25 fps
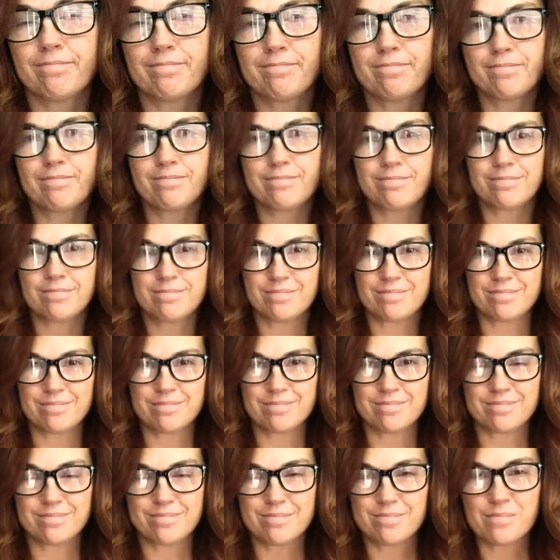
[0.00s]
So I'm
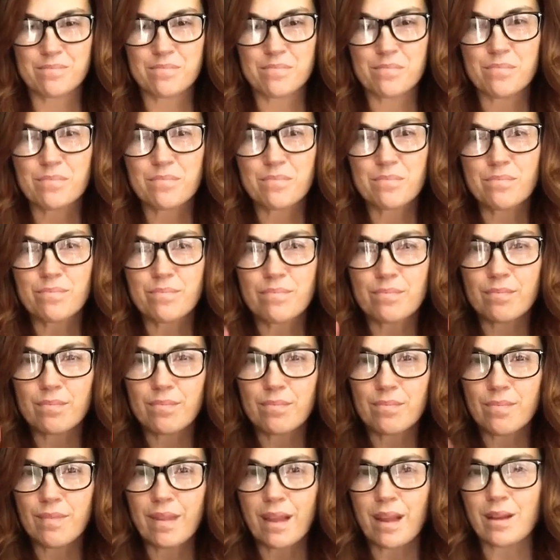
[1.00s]
going to
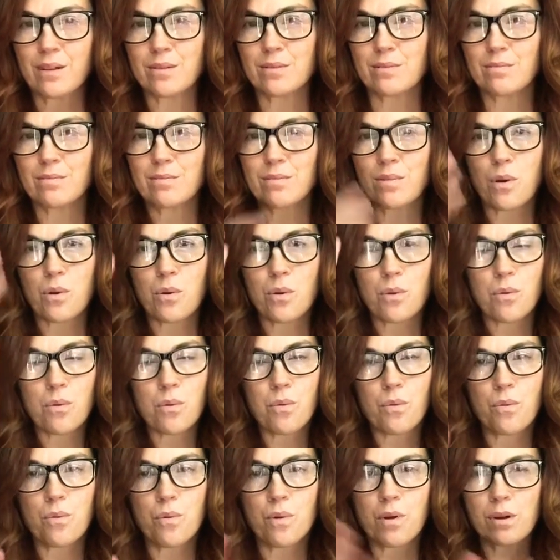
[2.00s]
kind of
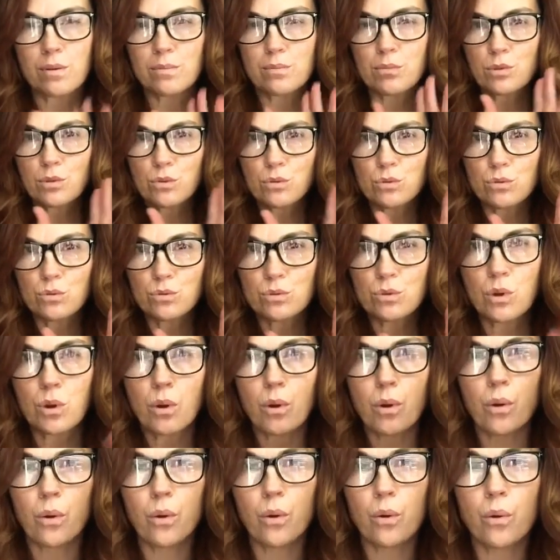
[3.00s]
walk you through my thought
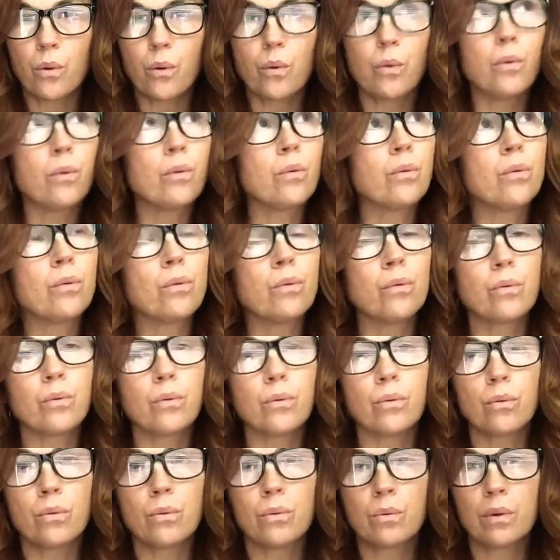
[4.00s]
process as
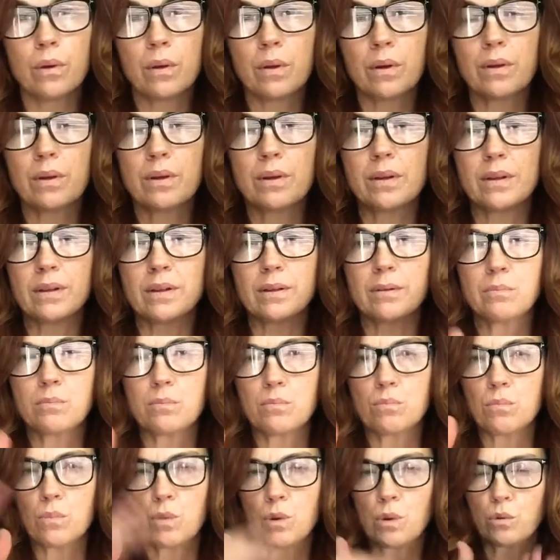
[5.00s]
I'm doing this
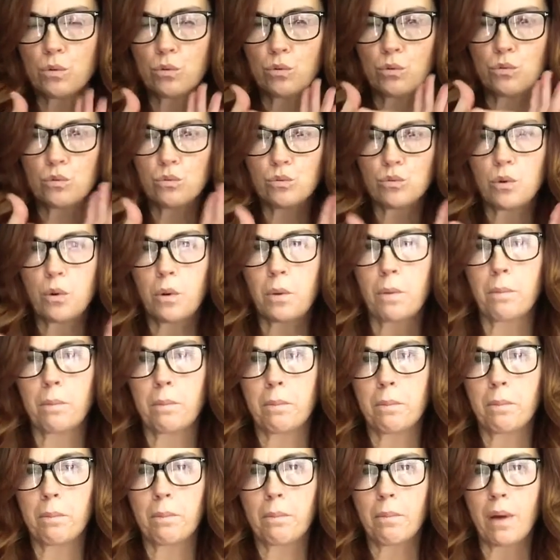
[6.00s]
mixed media eye
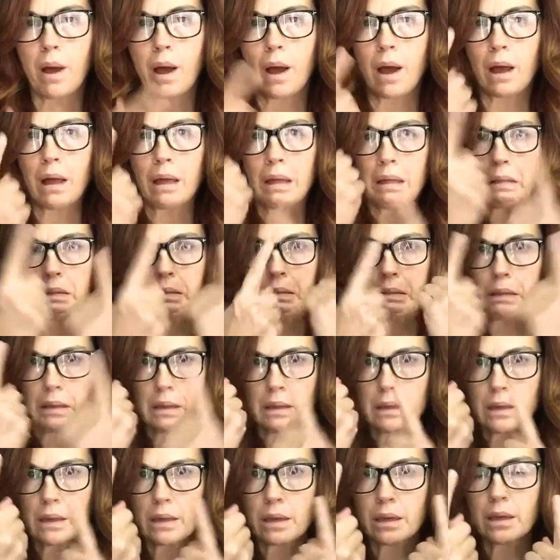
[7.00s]
that you
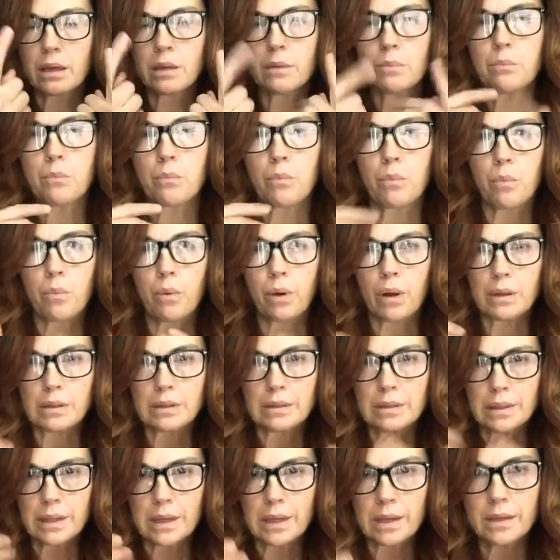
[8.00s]
guys are supposed to work on
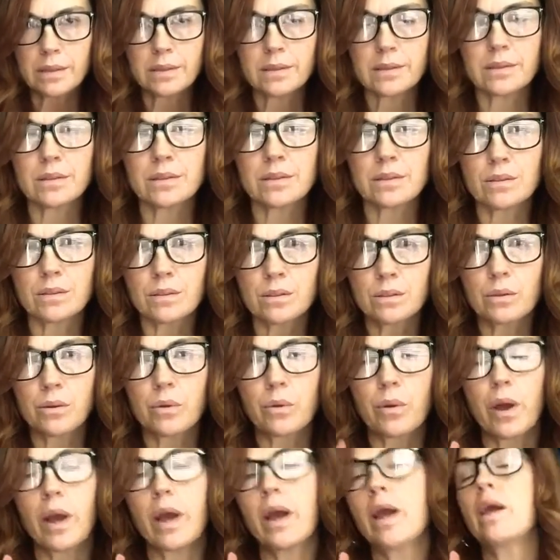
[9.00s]
this week. That is a test
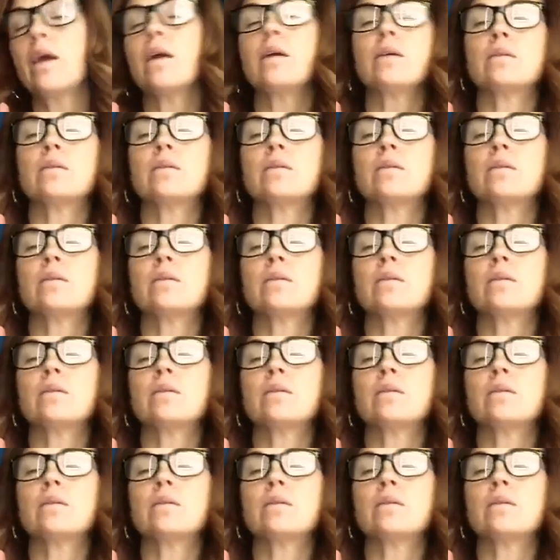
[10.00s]
grade.